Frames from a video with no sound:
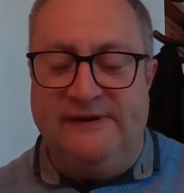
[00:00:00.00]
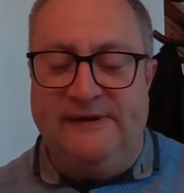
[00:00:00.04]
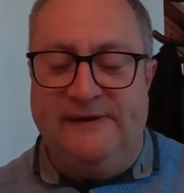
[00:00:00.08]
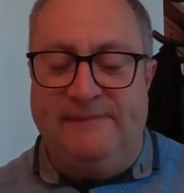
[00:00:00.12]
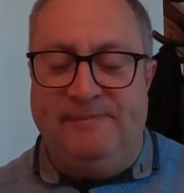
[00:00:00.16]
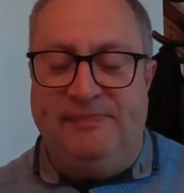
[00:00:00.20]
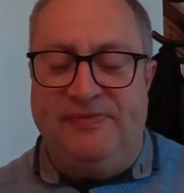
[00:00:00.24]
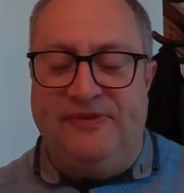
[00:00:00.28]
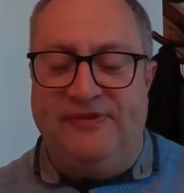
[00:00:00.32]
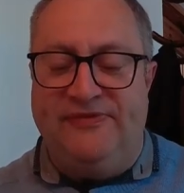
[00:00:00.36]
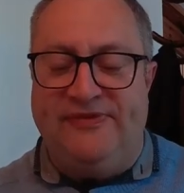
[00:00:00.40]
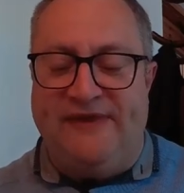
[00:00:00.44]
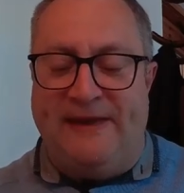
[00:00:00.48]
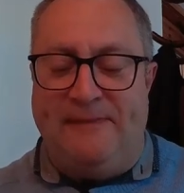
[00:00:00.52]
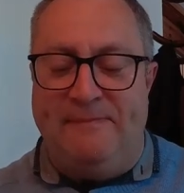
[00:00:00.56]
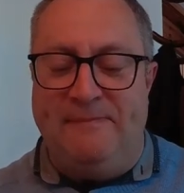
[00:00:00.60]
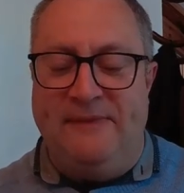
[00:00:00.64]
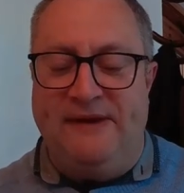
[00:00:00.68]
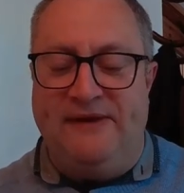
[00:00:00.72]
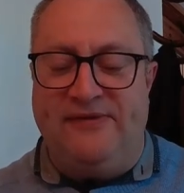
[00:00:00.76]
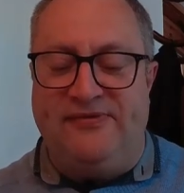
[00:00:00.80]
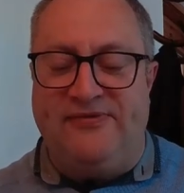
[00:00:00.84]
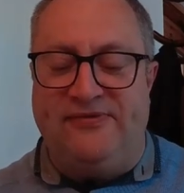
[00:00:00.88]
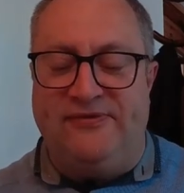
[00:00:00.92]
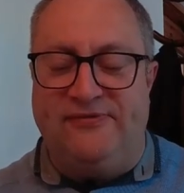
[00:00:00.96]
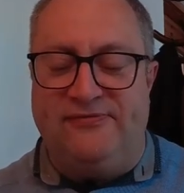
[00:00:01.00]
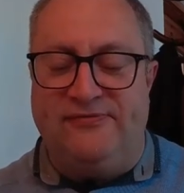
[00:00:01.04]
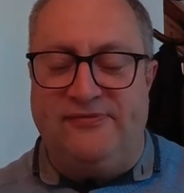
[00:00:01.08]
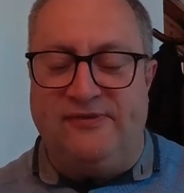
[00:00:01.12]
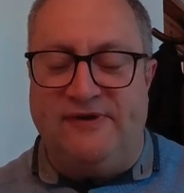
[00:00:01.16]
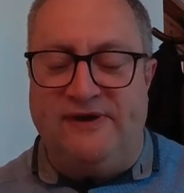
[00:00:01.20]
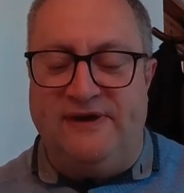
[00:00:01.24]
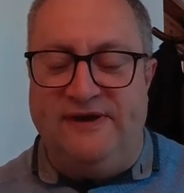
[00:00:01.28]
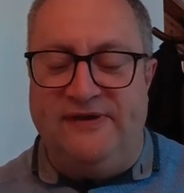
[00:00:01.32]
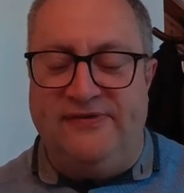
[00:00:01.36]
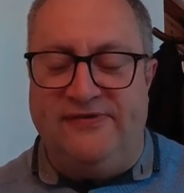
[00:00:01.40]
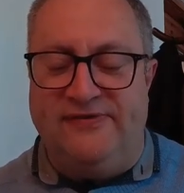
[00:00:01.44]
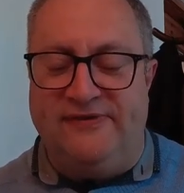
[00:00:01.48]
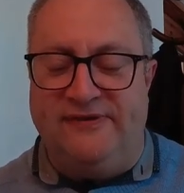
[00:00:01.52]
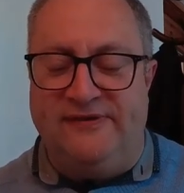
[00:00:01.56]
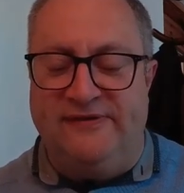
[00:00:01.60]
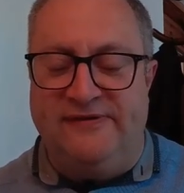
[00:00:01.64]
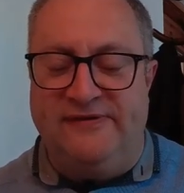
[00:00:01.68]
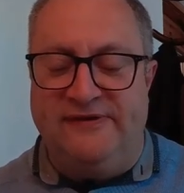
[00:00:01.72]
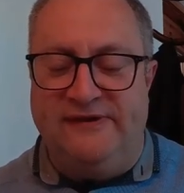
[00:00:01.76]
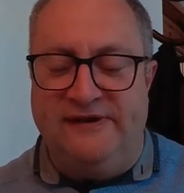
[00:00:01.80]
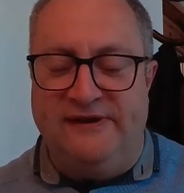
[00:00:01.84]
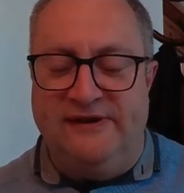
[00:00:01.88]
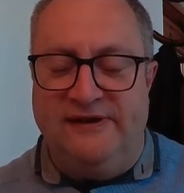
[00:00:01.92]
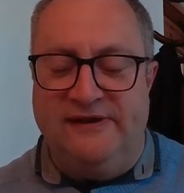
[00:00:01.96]
There's that mix of rice and
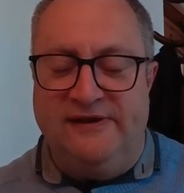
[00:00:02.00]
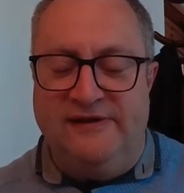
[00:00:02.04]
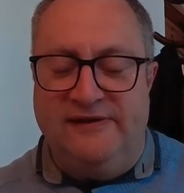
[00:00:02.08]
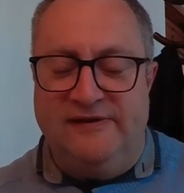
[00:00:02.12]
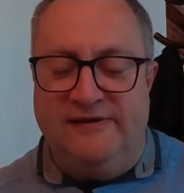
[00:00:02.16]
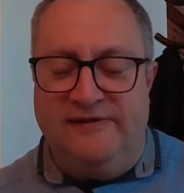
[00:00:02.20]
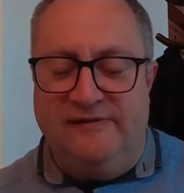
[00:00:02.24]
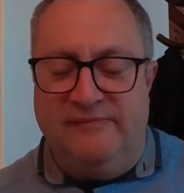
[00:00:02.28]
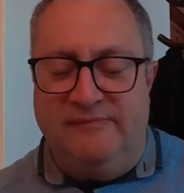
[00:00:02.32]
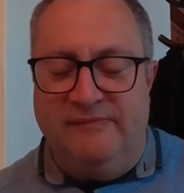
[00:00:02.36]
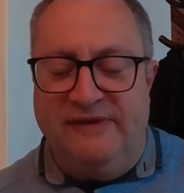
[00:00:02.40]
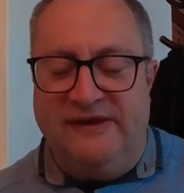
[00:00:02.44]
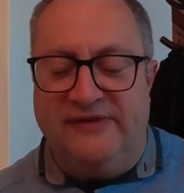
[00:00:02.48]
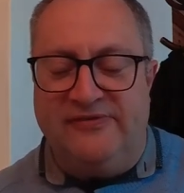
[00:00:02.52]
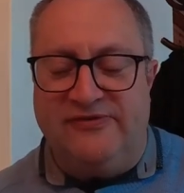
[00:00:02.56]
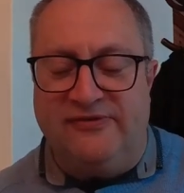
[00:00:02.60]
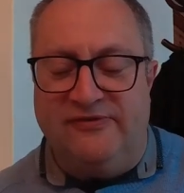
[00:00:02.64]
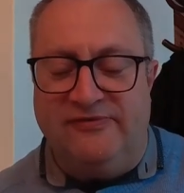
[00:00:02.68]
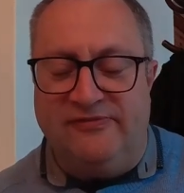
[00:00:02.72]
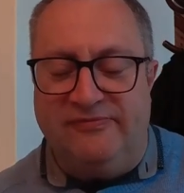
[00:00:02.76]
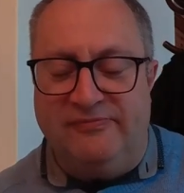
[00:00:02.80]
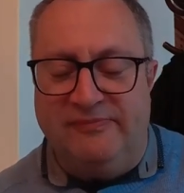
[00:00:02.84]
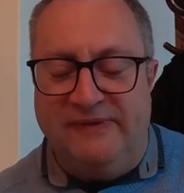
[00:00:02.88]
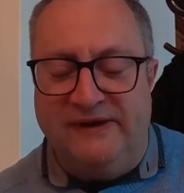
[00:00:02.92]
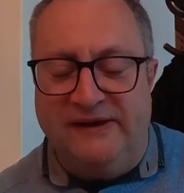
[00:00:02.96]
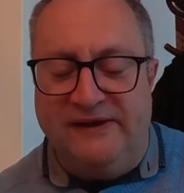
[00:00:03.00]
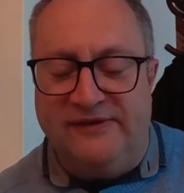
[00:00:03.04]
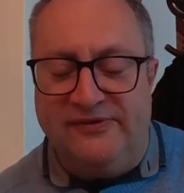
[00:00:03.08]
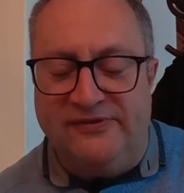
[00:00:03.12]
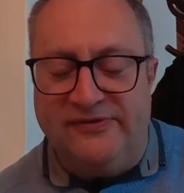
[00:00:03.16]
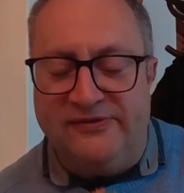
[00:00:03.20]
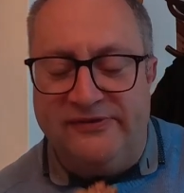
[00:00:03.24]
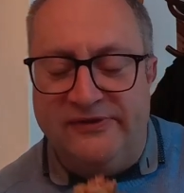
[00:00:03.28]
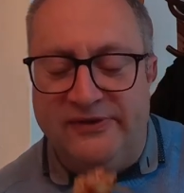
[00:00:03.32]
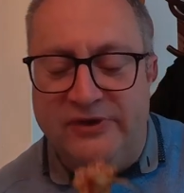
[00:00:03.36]
mix of meats.